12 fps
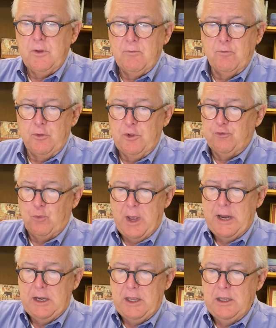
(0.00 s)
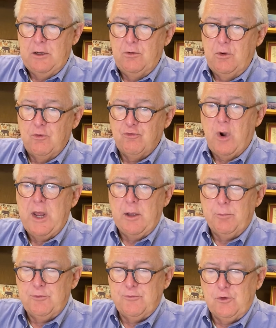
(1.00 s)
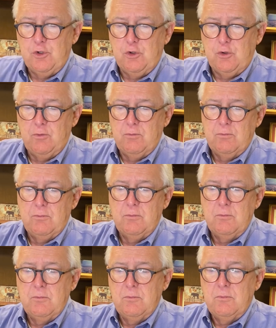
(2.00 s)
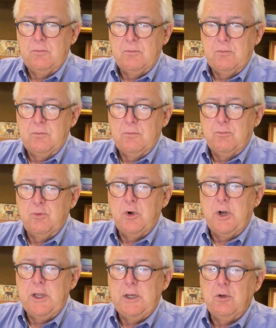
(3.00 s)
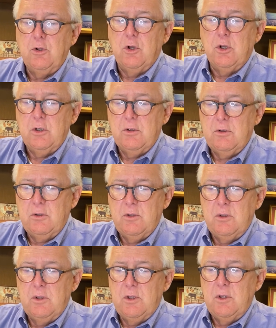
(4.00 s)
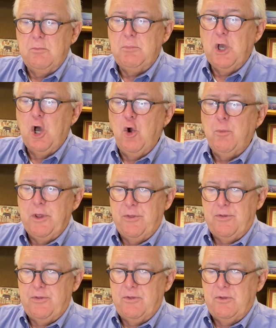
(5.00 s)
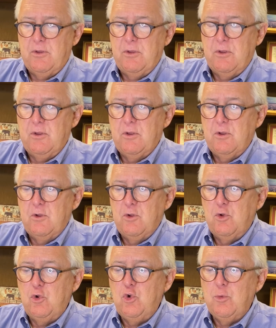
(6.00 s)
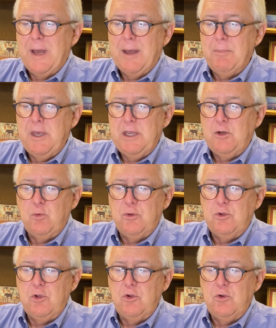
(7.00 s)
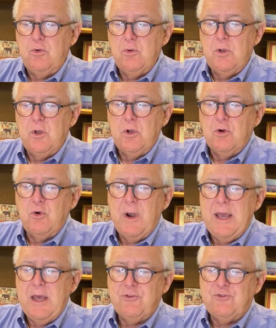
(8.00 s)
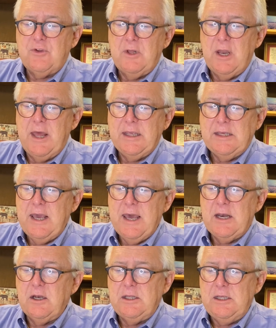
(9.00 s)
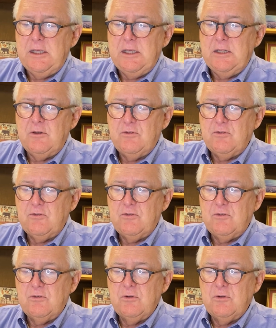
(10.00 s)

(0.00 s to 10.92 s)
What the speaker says: for this right hand triumphs for you. Pray, look, Behometh, whom I made with you, grass like cattle he eats.